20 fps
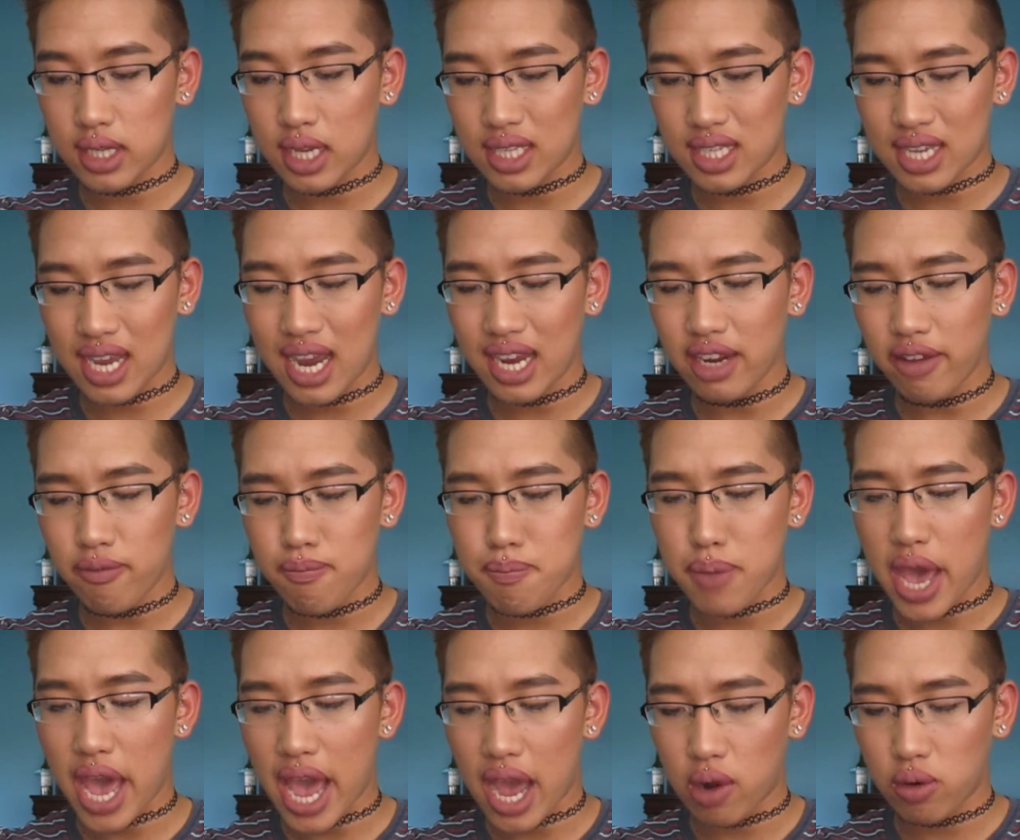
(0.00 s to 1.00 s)
It's kind of
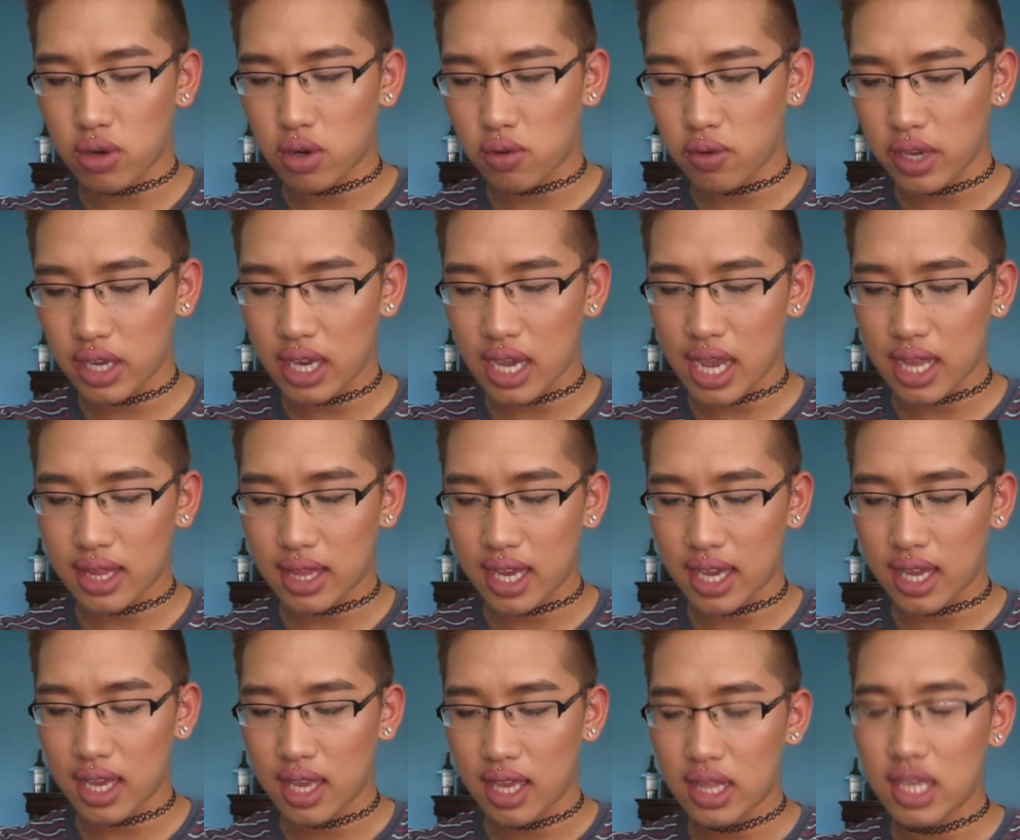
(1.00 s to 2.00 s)
powdery, and,
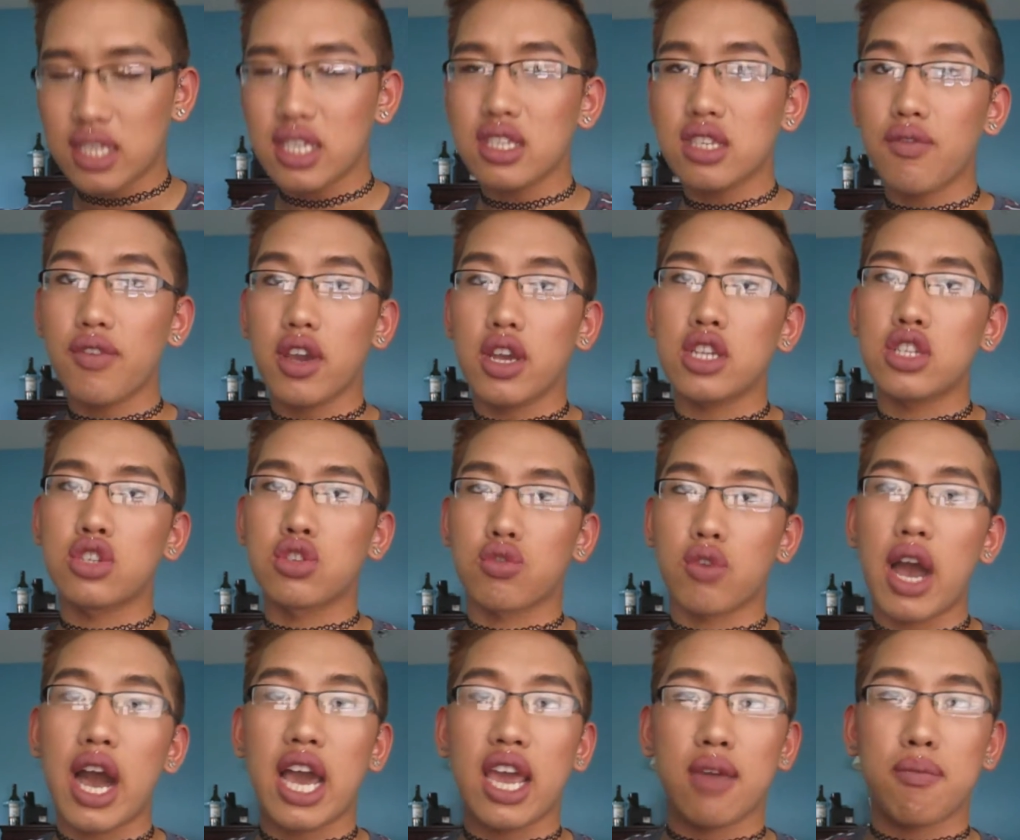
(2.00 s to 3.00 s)
like, this is a very
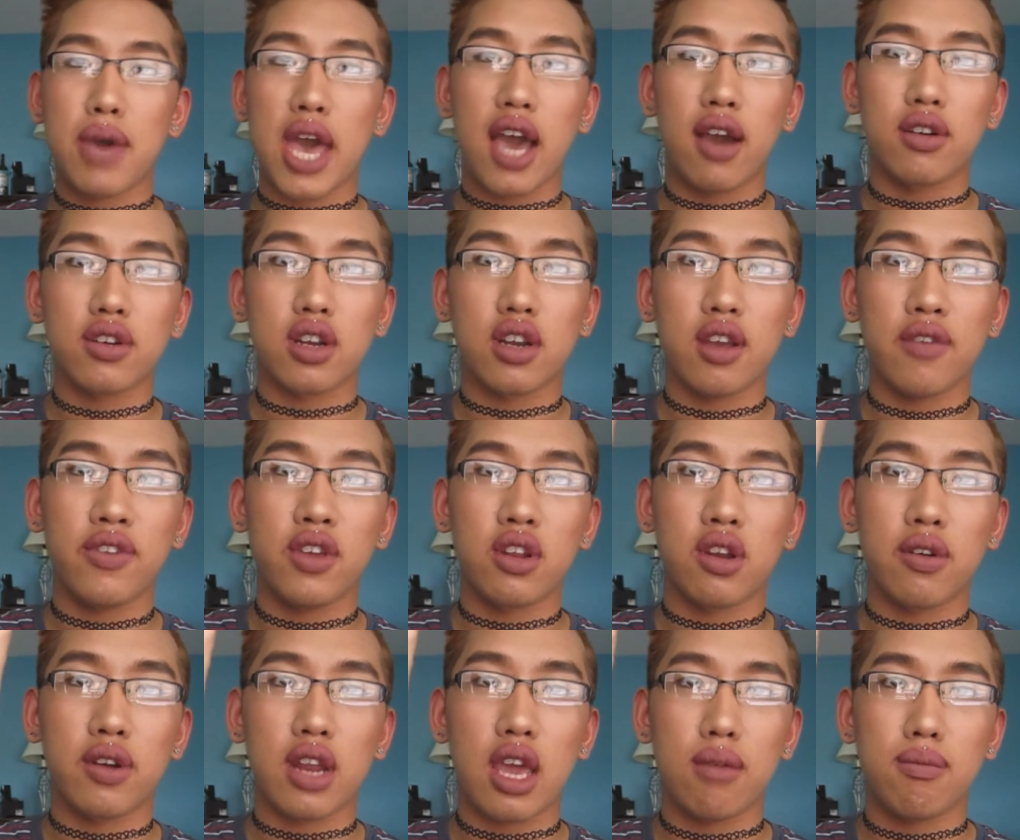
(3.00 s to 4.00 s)
dry powder, if you know
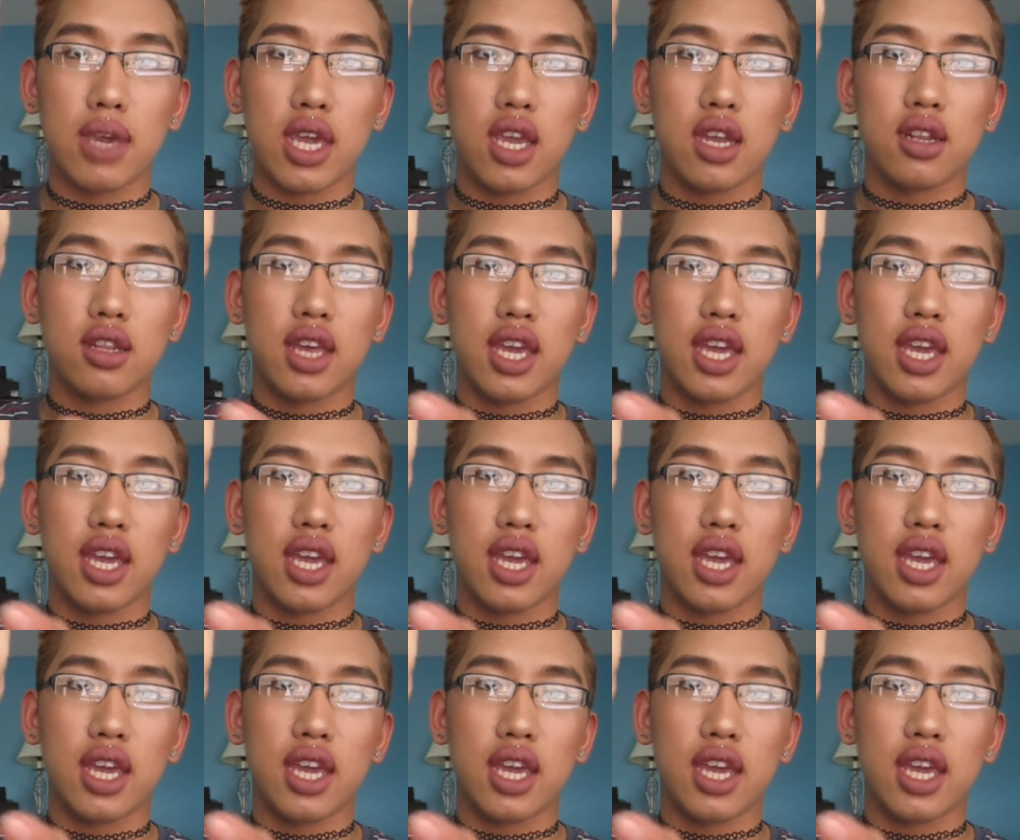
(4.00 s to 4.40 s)
what I mean.